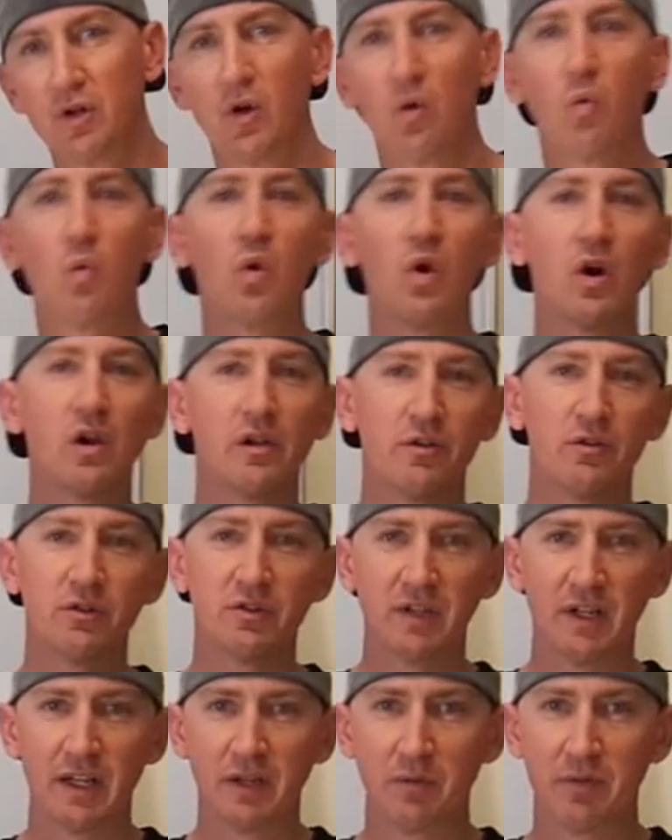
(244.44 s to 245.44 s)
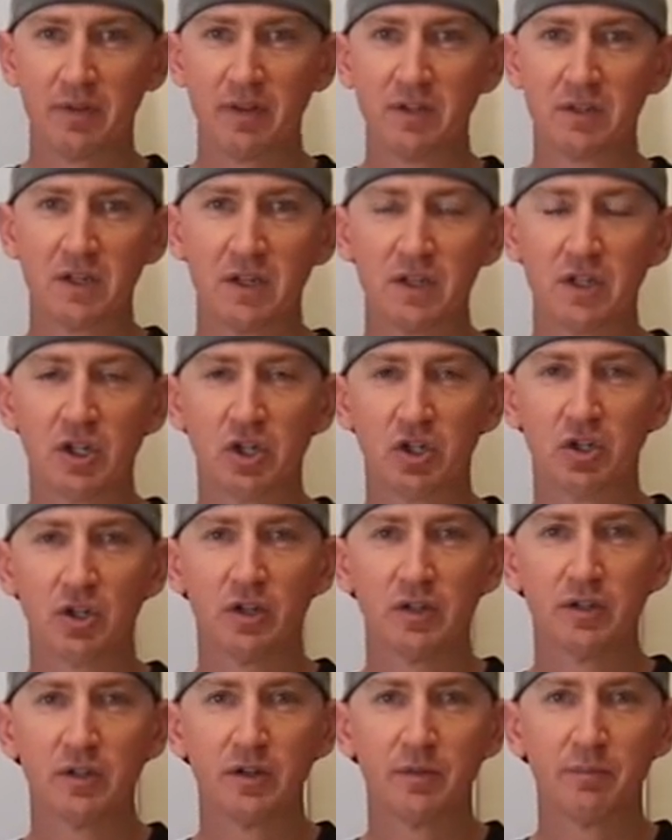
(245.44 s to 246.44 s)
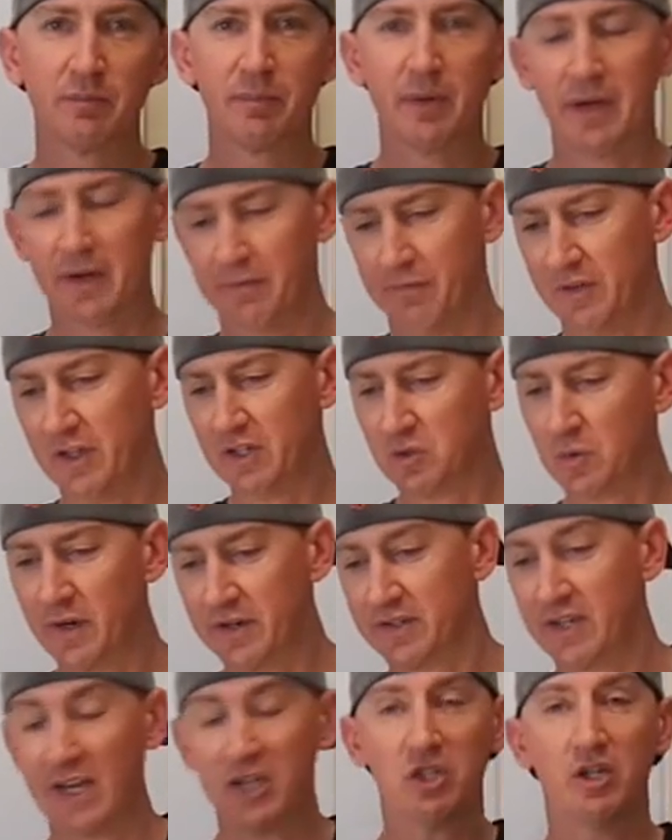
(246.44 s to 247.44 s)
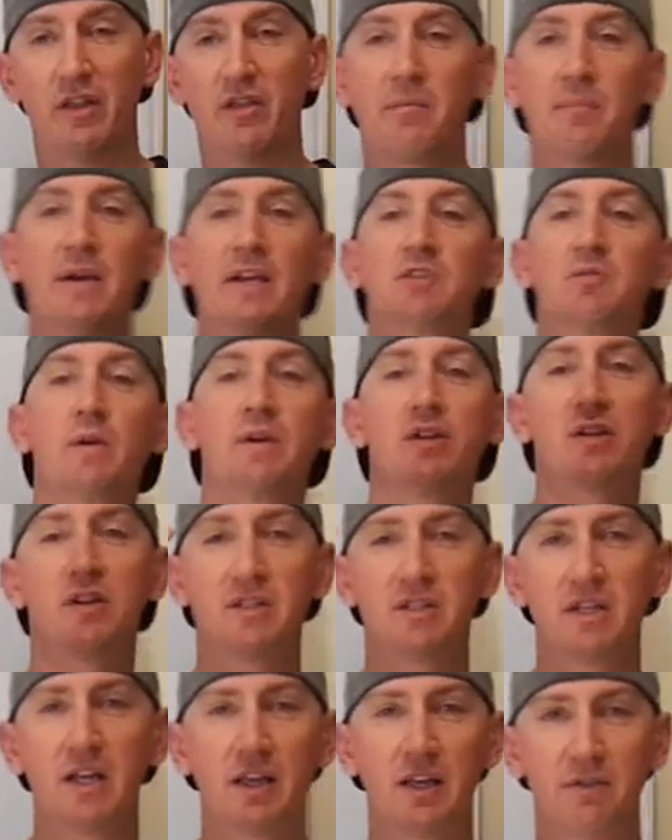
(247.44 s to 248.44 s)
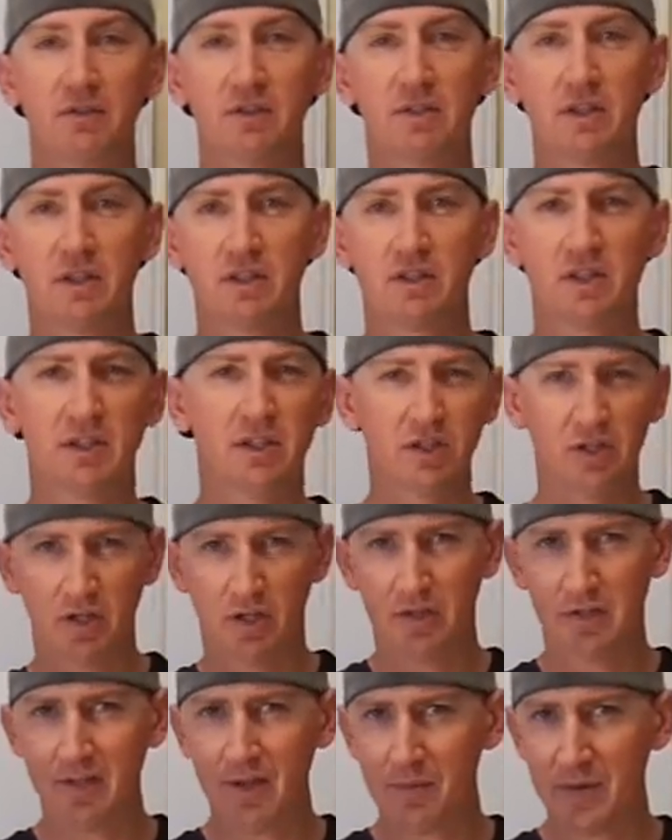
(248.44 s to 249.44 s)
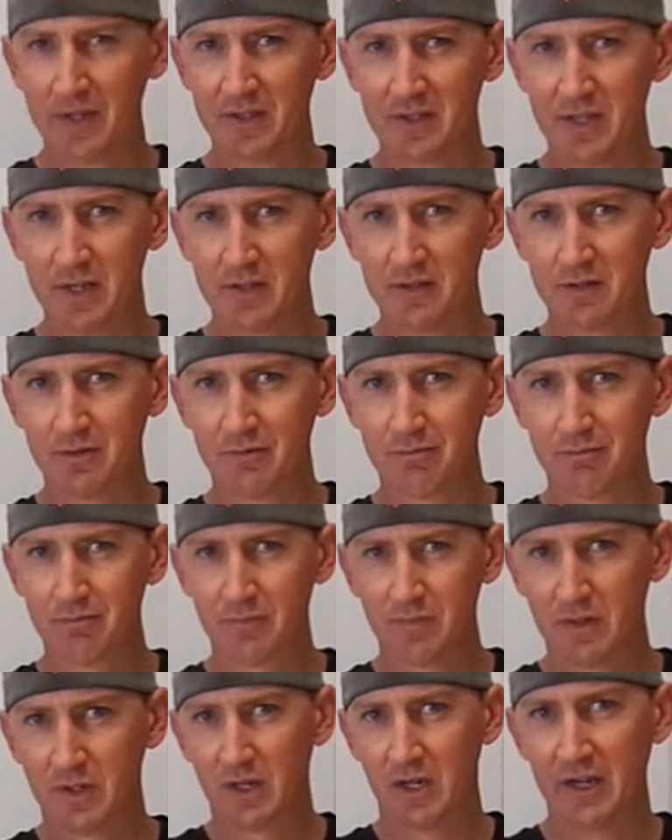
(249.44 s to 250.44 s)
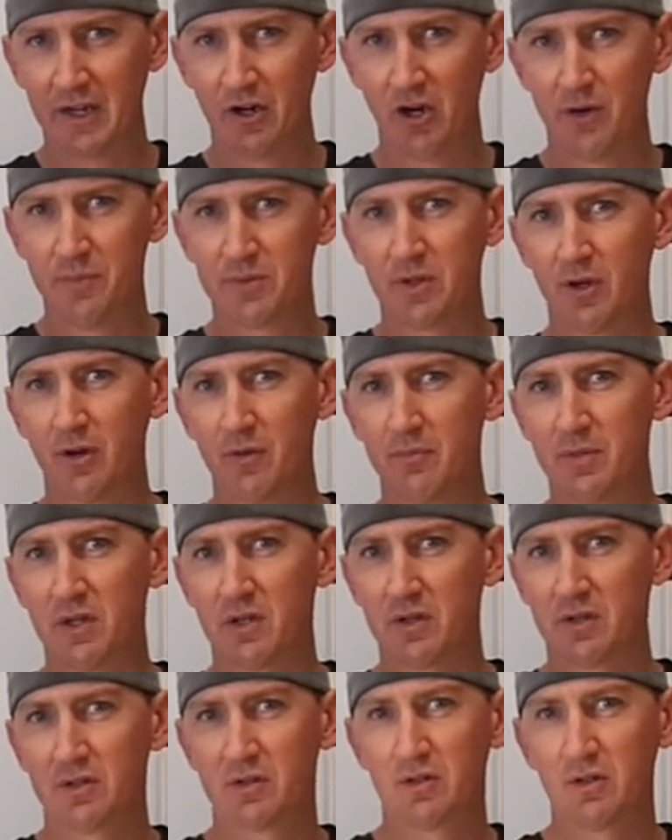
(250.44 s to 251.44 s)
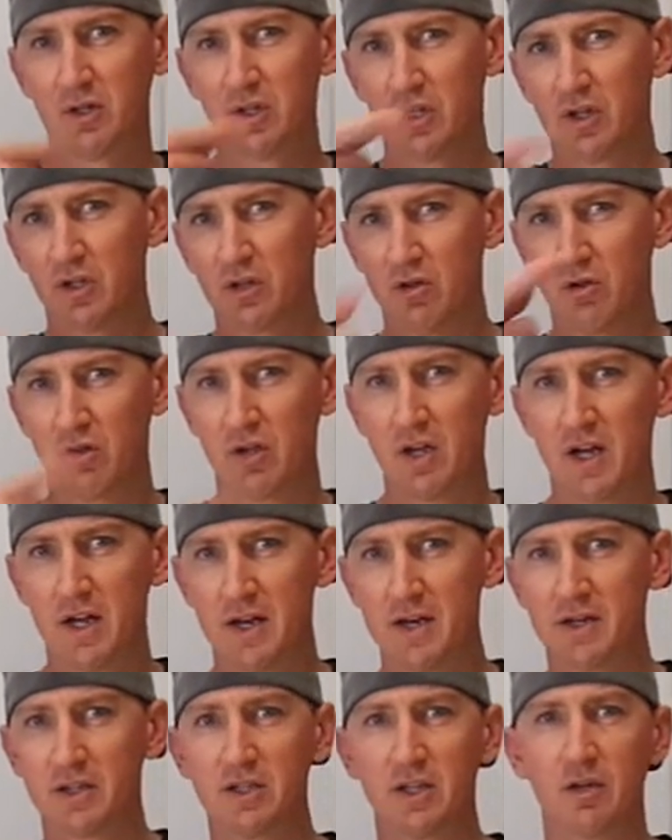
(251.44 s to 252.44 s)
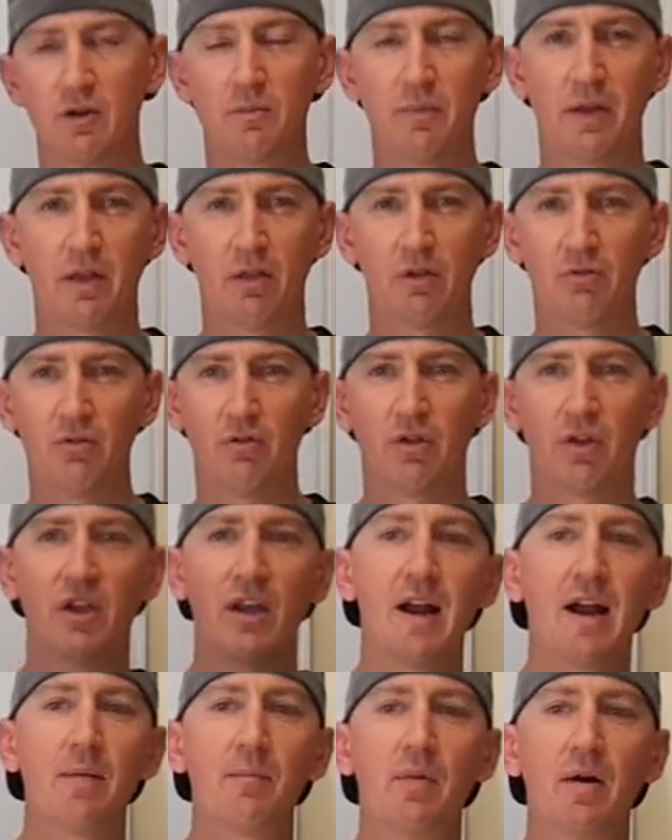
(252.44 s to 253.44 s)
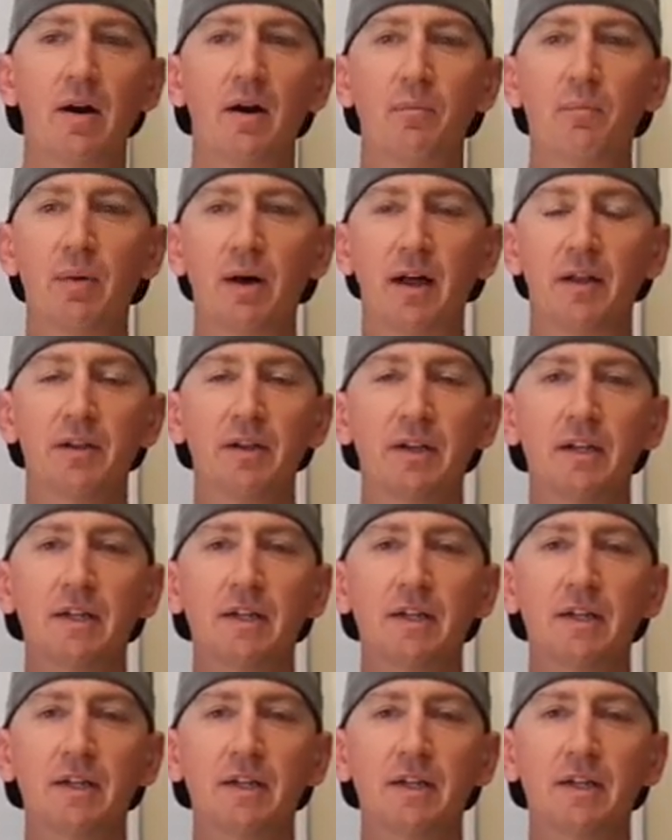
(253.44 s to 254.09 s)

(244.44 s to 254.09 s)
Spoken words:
while you're dealing with this condition, but this one is actually the best one you can take if it's in this condition. Does that make sense? I hope so, because you can't tell me through the camera. But